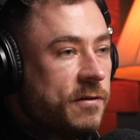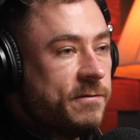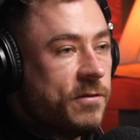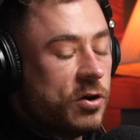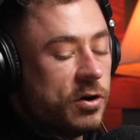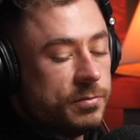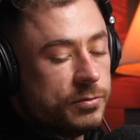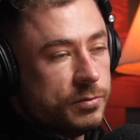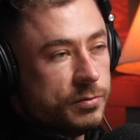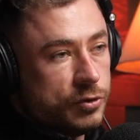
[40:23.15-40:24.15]
for
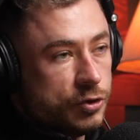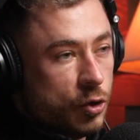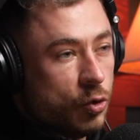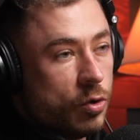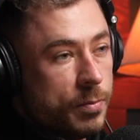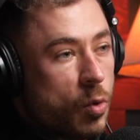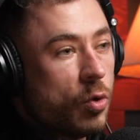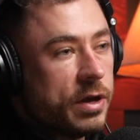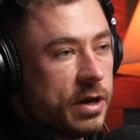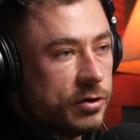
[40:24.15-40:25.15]
2 or
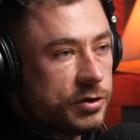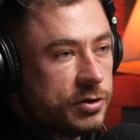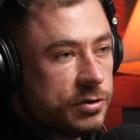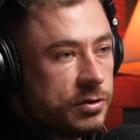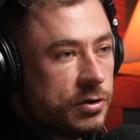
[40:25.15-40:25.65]
more years,